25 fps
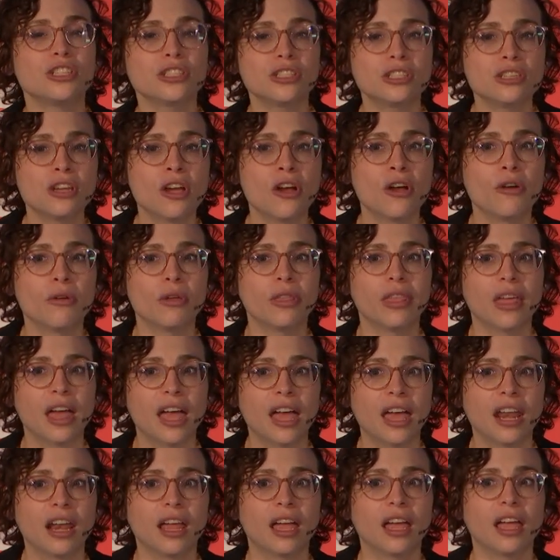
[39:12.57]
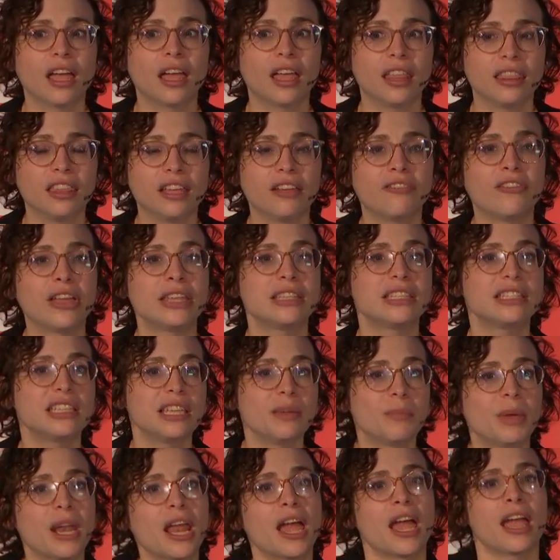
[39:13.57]
just know that the events
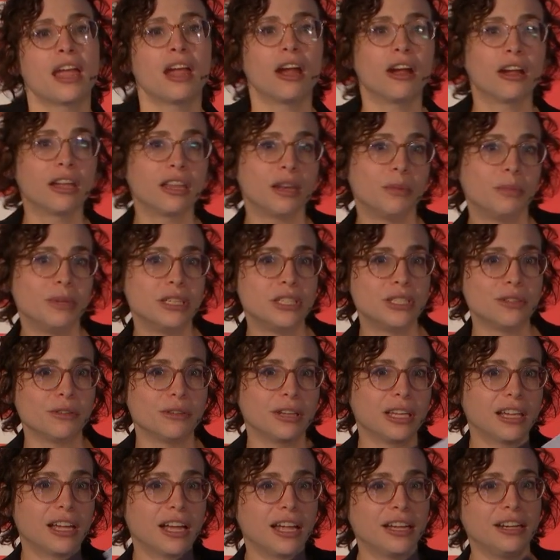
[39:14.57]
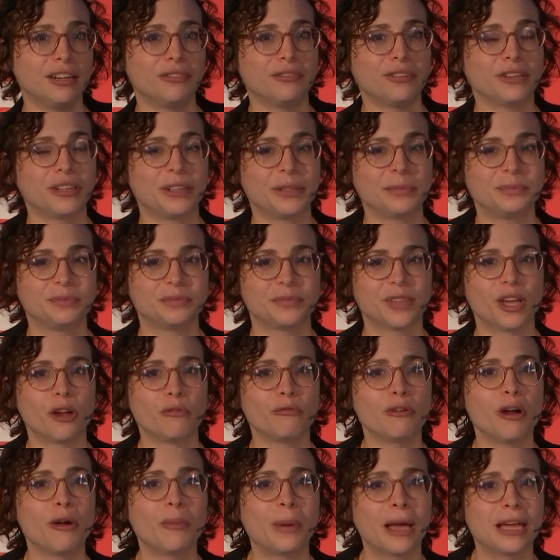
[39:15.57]
team and I are going to be doing kind of a
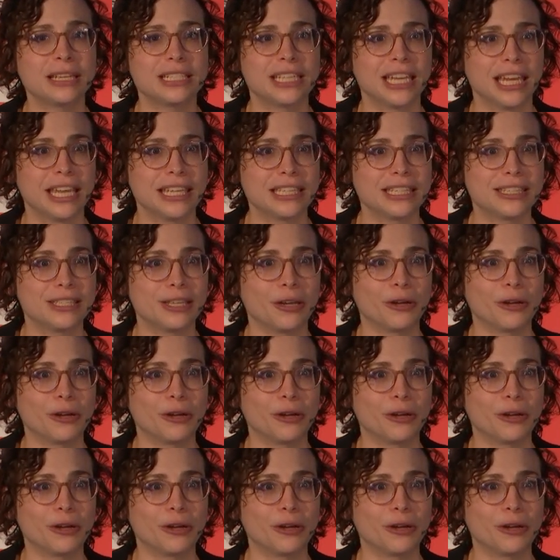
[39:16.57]
robot dance.